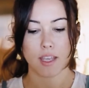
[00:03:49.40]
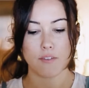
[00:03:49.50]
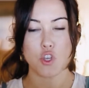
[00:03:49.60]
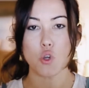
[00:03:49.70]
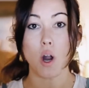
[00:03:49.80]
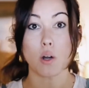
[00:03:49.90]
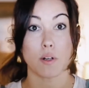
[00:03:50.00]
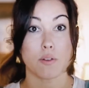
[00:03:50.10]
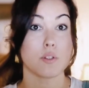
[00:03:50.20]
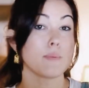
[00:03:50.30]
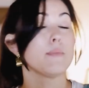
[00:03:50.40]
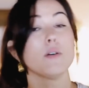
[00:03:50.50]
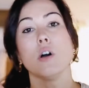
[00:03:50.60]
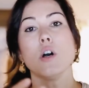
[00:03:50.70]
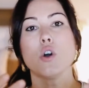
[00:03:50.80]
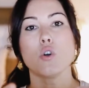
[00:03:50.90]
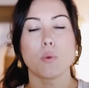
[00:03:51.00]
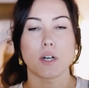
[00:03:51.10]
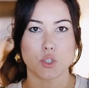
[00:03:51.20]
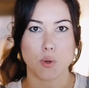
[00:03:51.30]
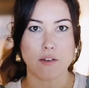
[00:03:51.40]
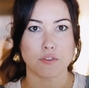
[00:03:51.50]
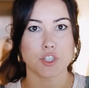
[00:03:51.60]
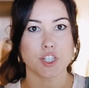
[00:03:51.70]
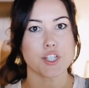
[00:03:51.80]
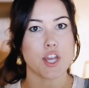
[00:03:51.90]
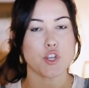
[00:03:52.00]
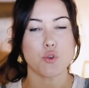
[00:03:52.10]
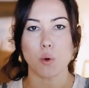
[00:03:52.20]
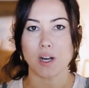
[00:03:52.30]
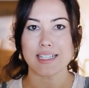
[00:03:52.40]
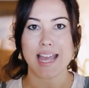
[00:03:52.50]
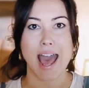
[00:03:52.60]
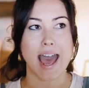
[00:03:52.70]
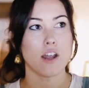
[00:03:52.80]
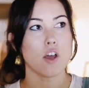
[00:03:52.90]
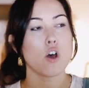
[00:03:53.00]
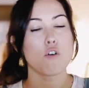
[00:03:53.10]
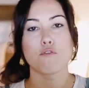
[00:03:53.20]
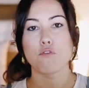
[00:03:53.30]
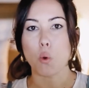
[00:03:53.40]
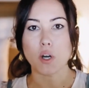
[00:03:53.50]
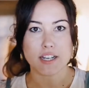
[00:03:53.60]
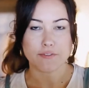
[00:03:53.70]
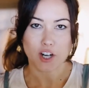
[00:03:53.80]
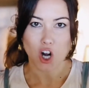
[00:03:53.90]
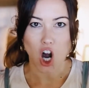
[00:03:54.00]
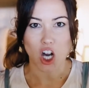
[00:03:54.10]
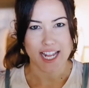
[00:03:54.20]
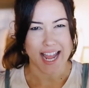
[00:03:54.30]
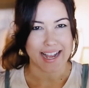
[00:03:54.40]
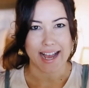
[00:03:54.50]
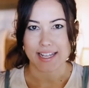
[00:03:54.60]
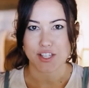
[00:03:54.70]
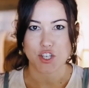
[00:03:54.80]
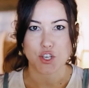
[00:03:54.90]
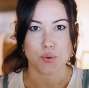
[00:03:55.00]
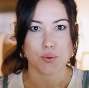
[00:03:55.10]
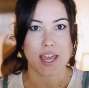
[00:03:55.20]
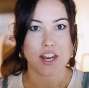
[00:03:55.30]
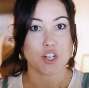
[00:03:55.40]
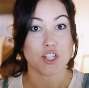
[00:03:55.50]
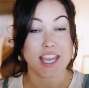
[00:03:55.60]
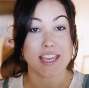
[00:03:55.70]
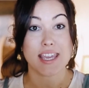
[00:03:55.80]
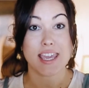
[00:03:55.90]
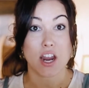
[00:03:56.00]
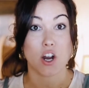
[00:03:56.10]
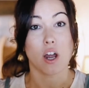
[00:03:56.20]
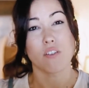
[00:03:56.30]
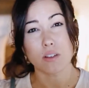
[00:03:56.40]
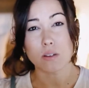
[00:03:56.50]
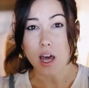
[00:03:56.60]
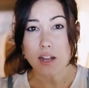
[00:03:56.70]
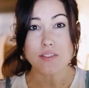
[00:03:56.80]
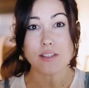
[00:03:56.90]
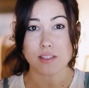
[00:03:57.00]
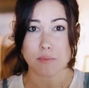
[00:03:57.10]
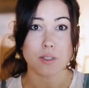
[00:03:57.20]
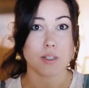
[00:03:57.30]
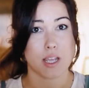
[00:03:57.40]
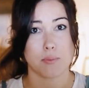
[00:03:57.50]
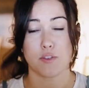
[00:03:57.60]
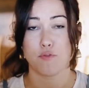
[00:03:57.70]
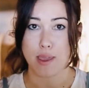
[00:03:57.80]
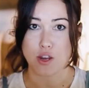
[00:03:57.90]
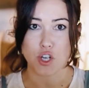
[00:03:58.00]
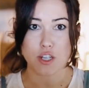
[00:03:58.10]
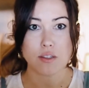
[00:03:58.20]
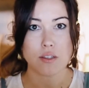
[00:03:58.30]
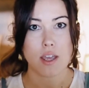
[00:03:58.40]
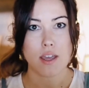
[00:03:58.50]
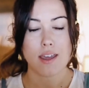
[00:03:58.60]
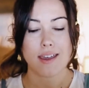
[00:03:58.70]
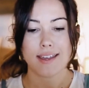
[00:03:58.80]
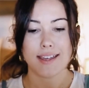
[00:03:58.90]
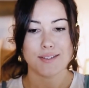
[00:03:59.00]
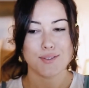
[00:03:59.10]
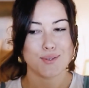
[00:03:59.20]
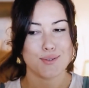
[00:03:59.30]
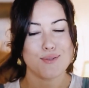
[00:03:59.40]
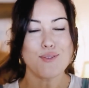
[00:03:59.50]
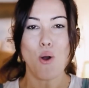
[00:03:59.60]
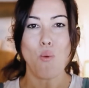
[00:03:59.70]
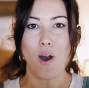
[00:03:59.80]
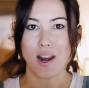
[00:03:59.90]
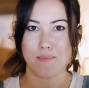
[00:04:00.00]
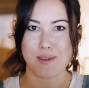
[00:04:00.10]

if you are one of those people who were a travel nurse and you worked at 4 different cardiac ICUs and you're taking care of a lot of the similar types of patients, you don't want